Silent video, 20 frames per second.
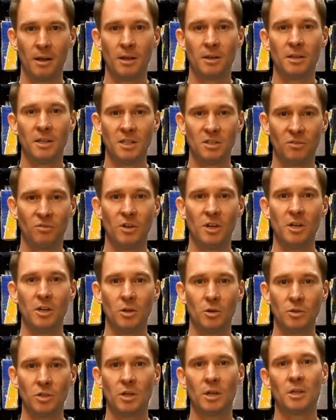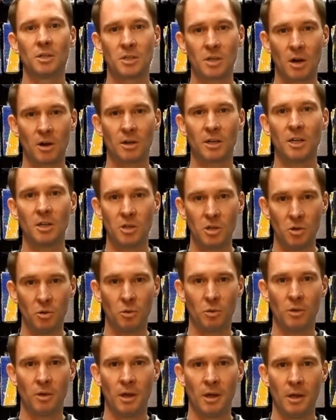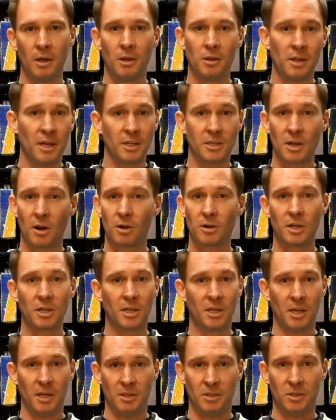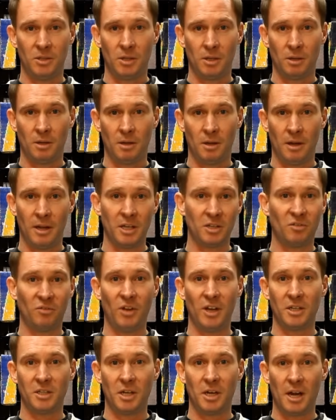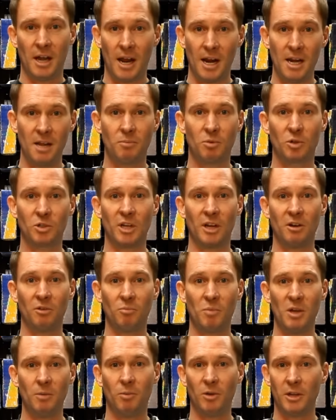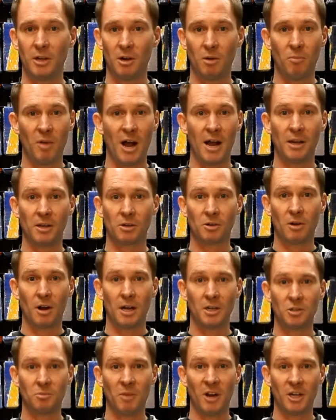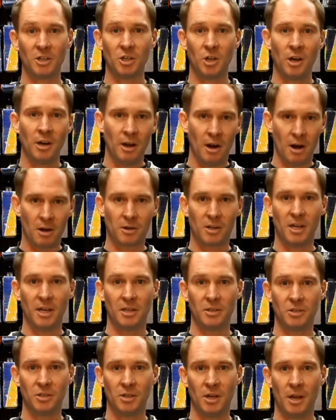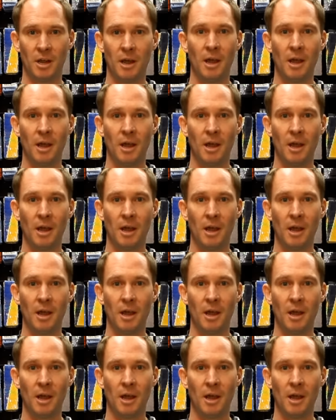These videos target youth. They target kids. Let's face it, 80% of people that are buying lacrosse mesh are kids.